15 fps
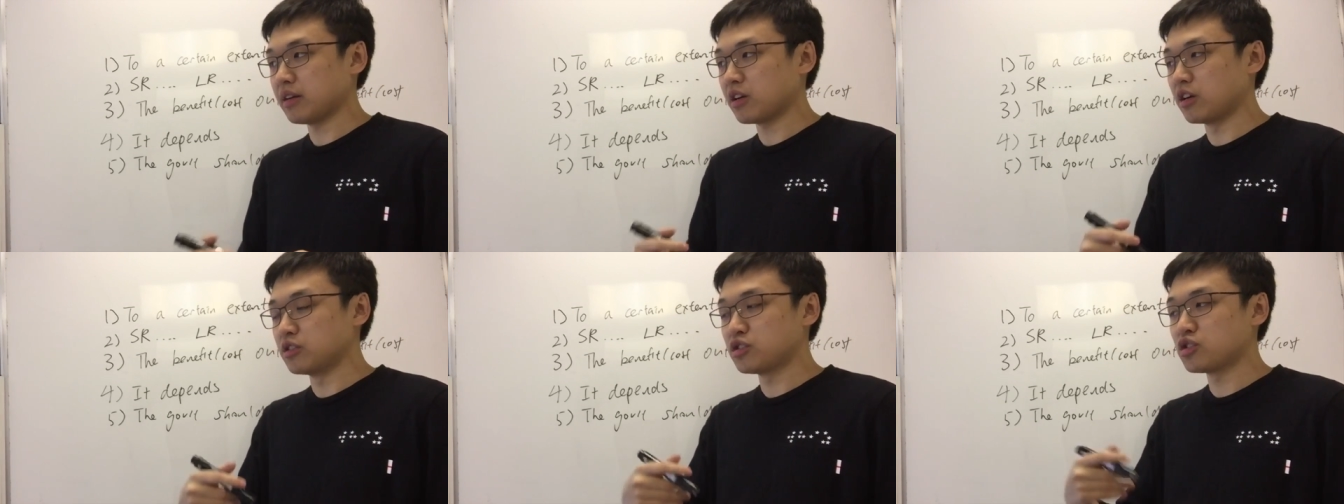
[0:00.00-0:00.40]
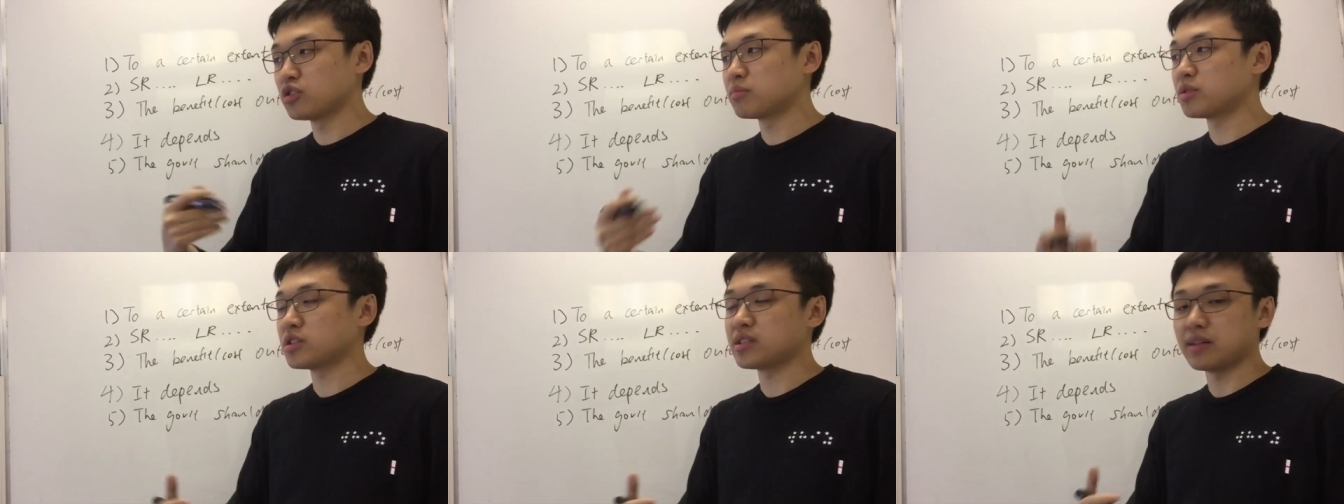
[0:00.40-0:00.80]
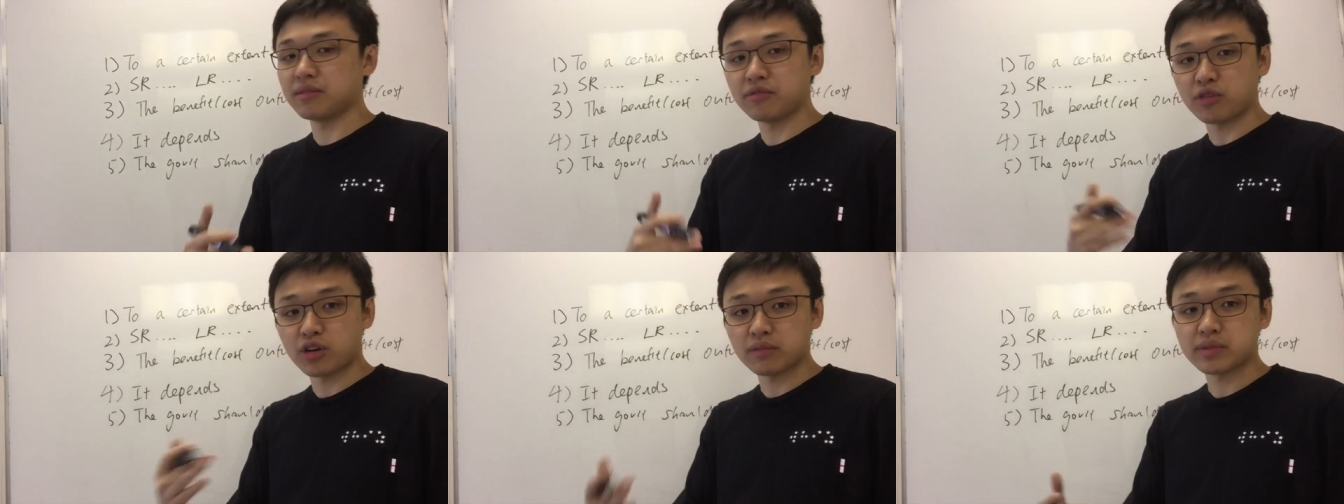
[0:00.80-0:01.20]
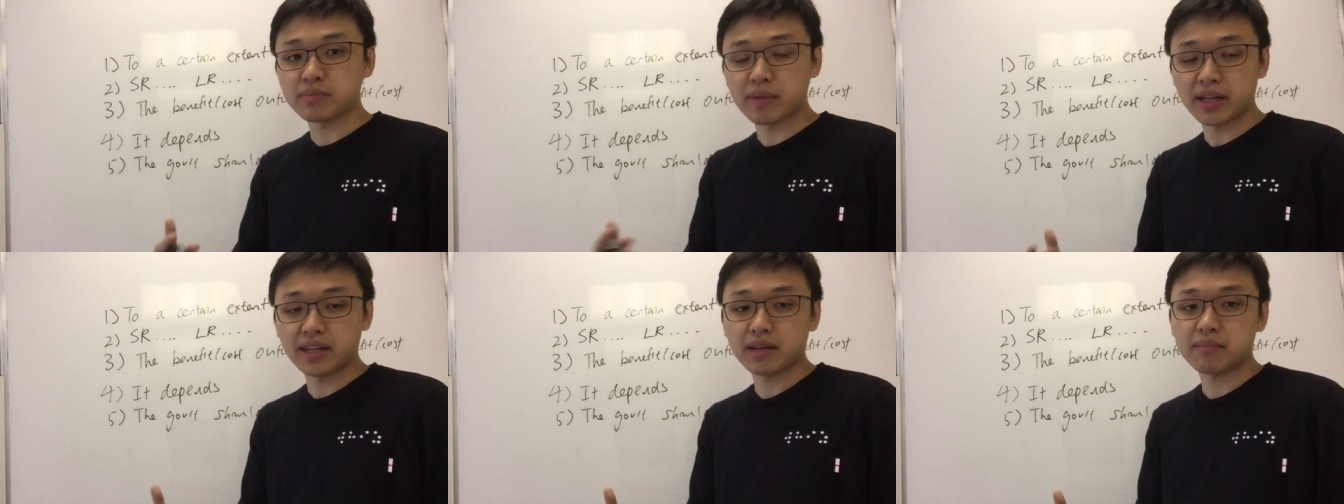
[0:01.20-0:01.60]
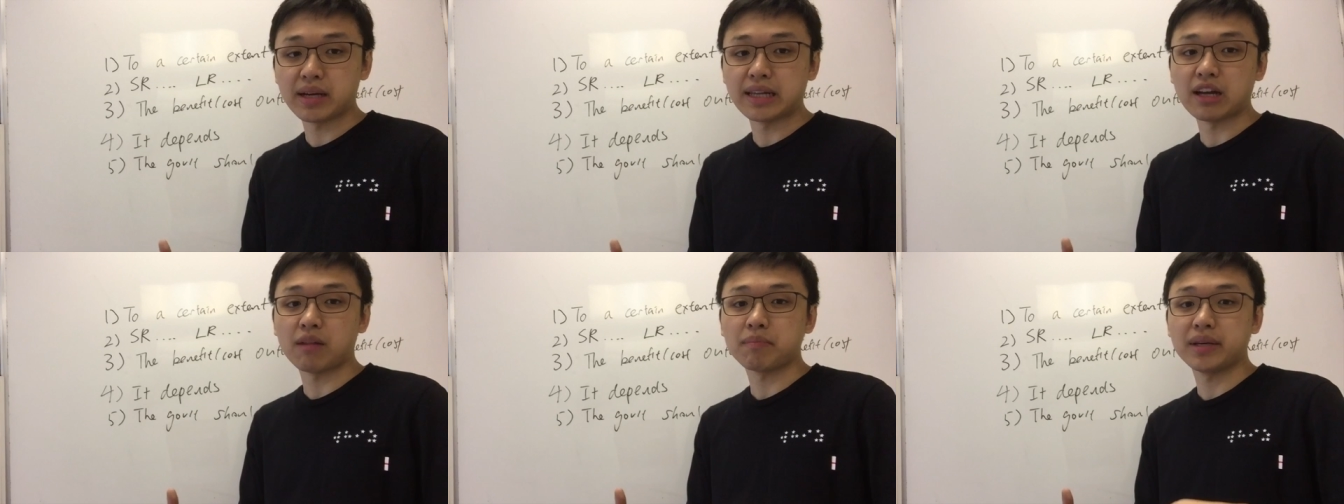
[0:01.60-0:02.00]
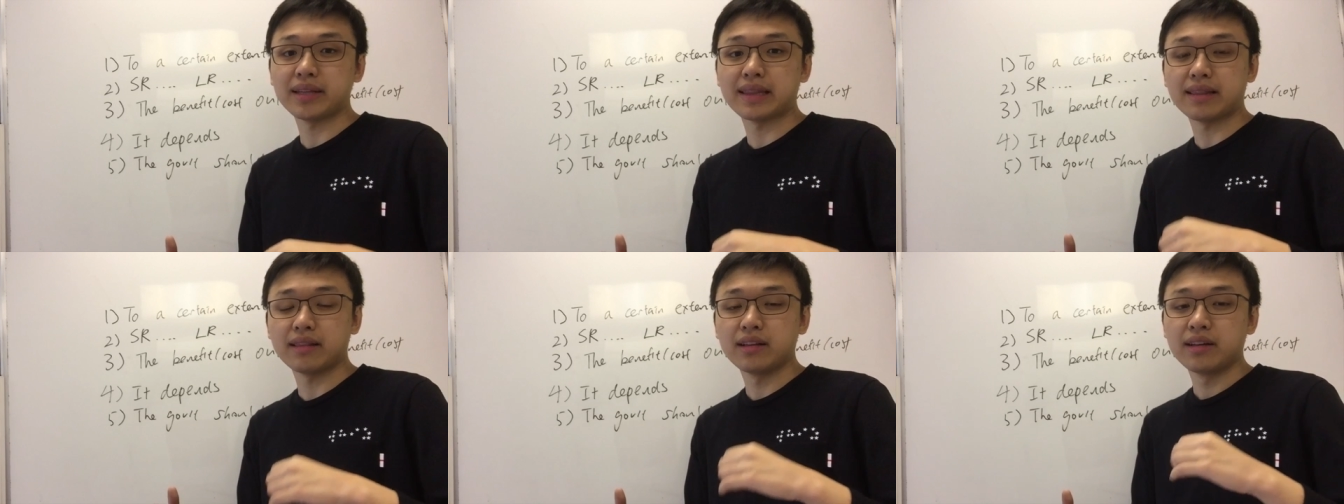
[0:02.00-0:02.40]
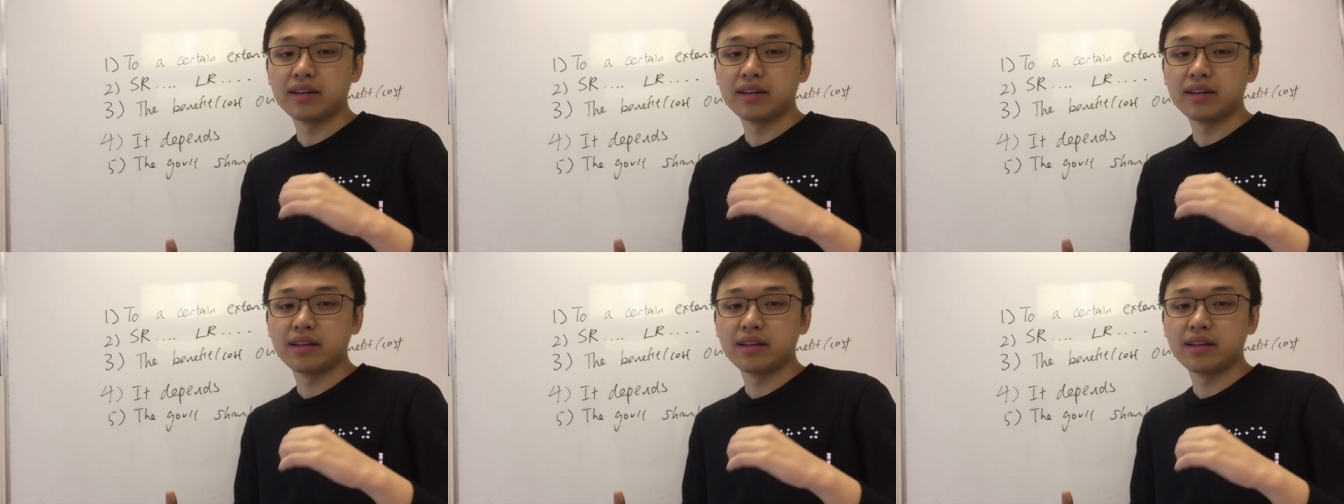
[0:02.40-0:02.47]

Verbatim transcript: consumers and firm spending may not be